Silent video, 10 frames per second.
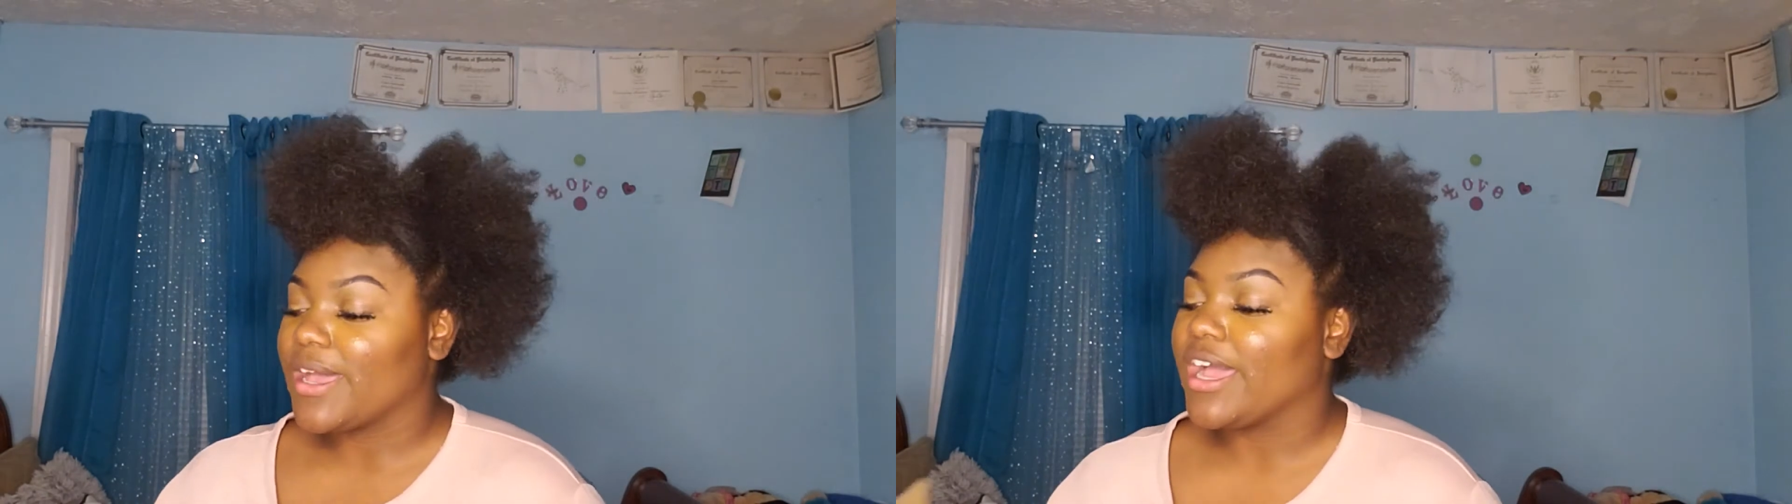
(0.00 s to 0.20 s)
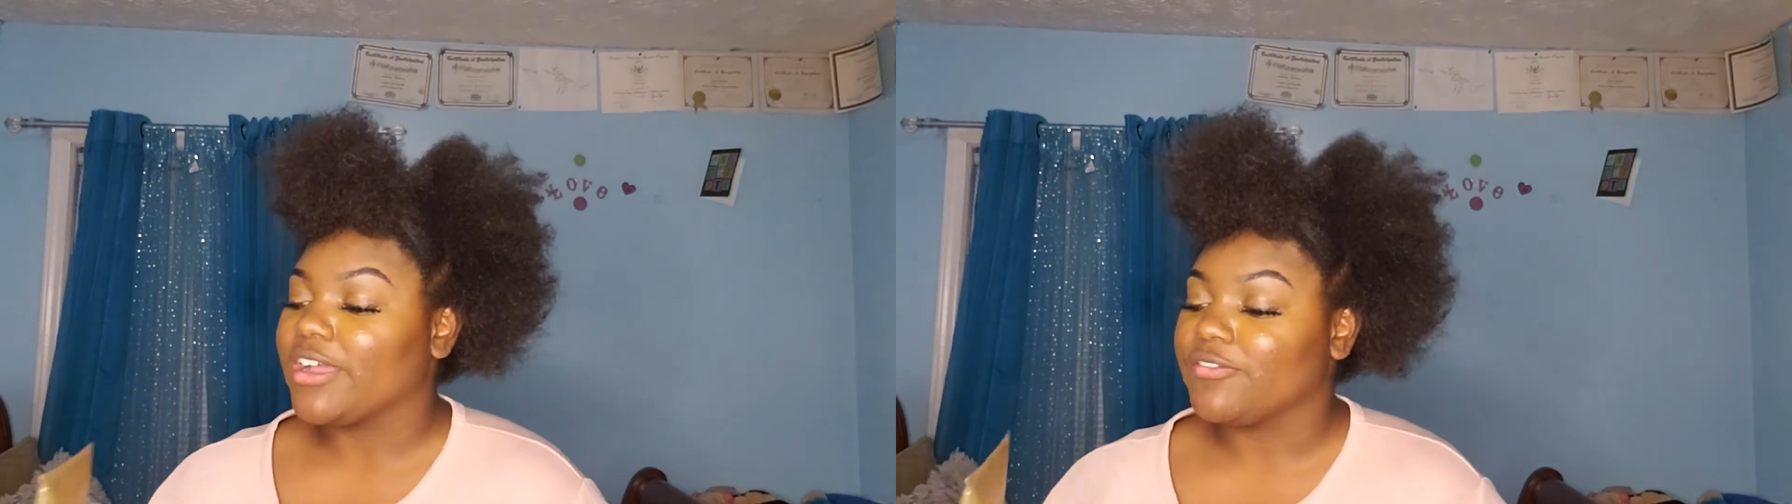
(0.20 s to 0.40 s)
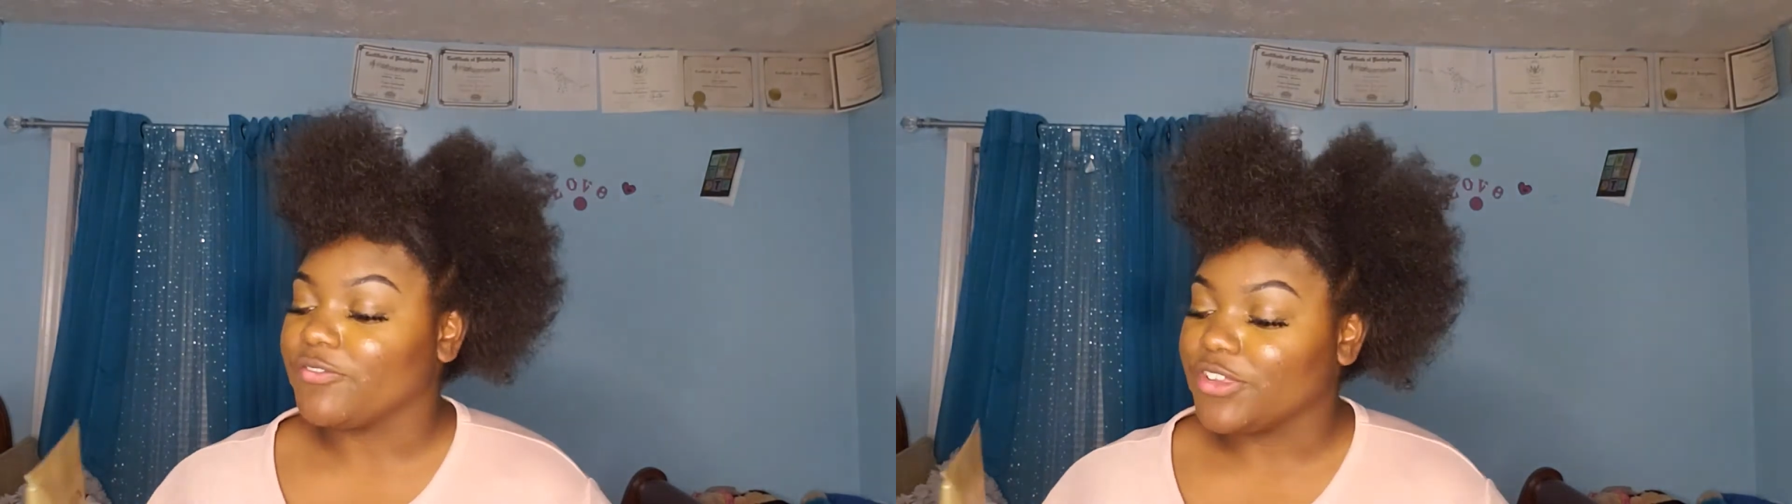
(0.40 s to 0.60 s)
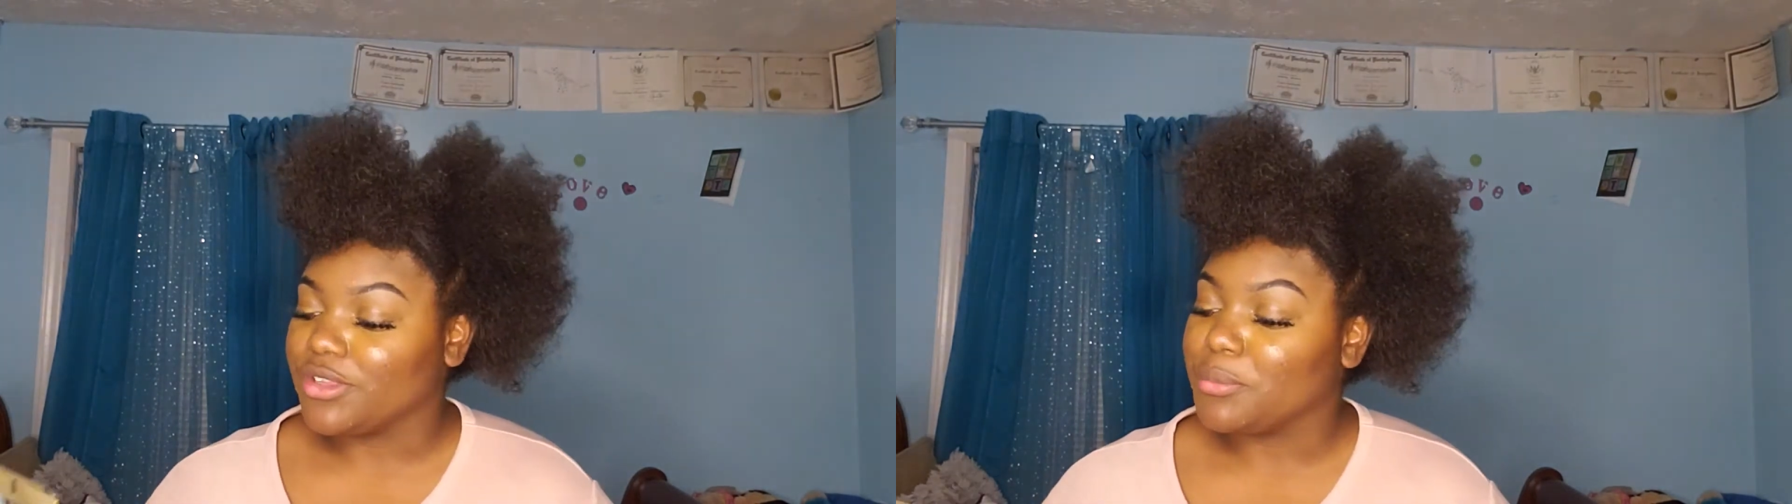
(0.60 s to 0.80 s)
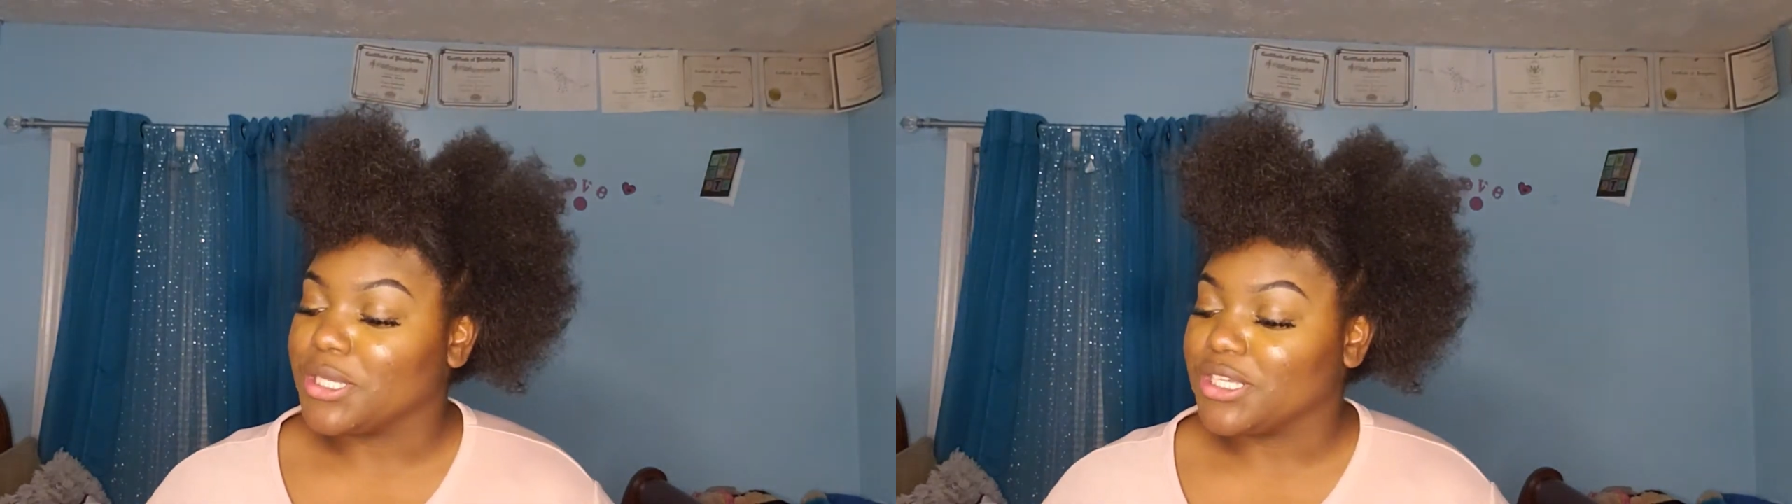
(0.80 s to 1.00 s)
I've really
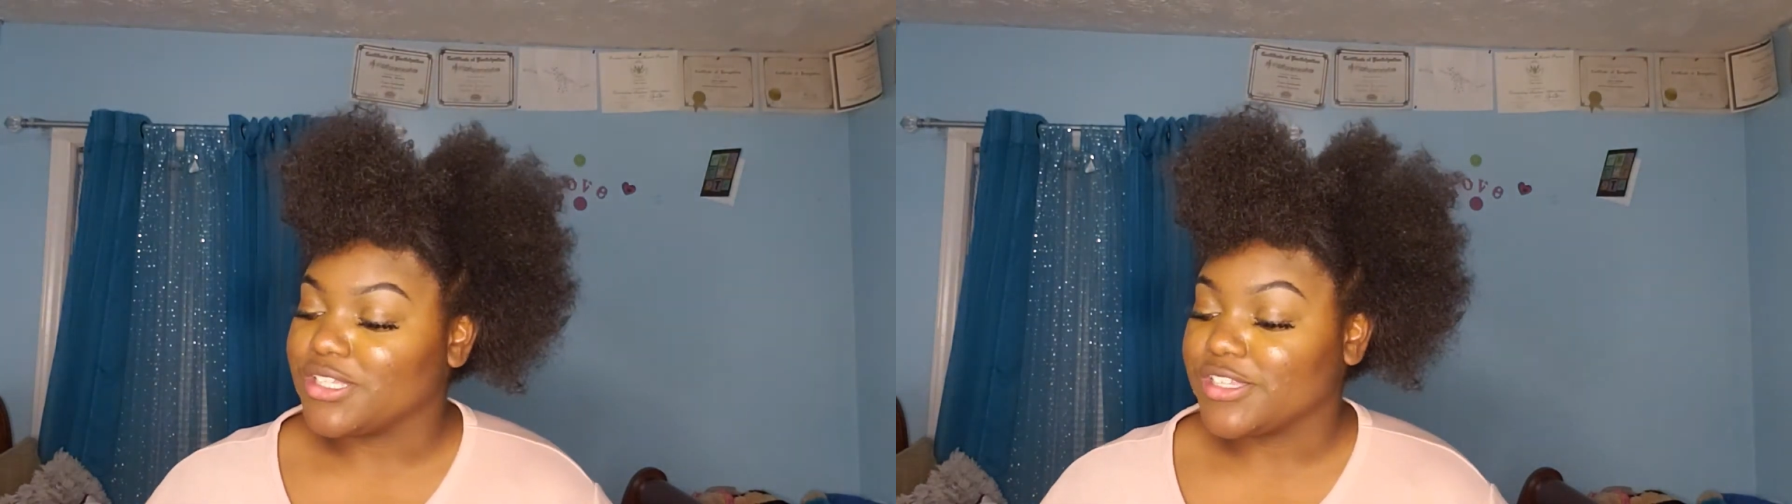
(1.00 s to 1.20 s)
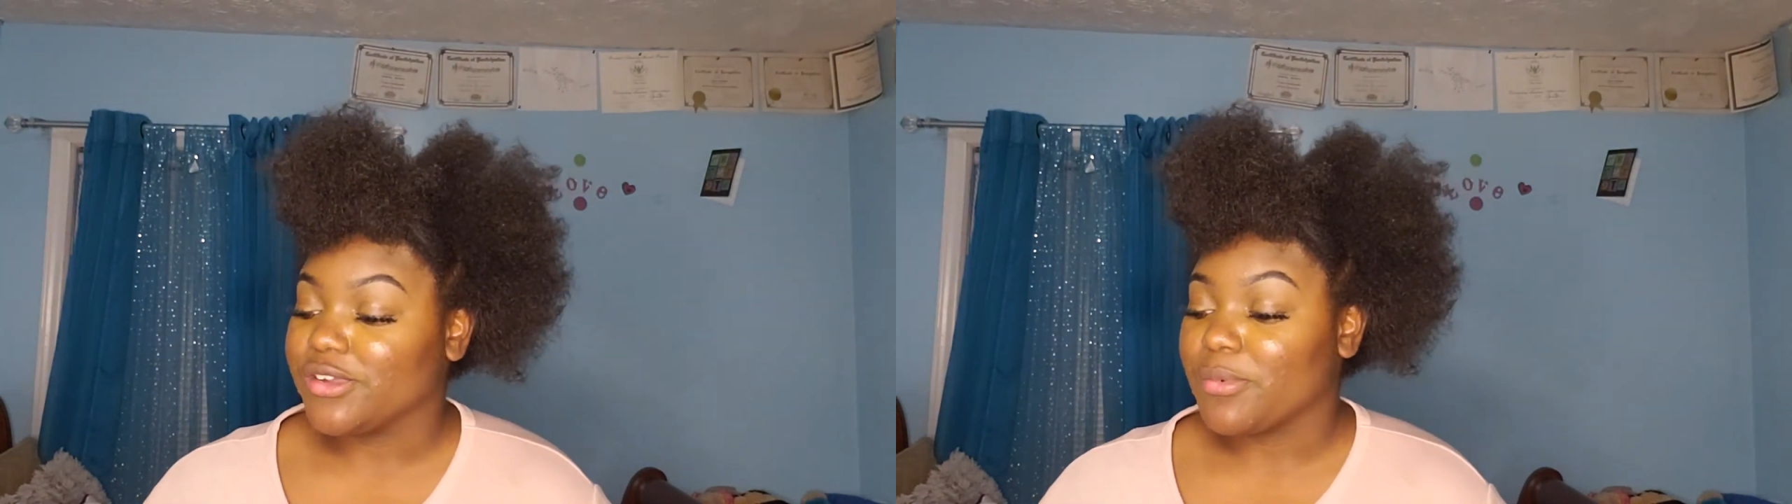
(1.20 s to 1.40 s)
been into their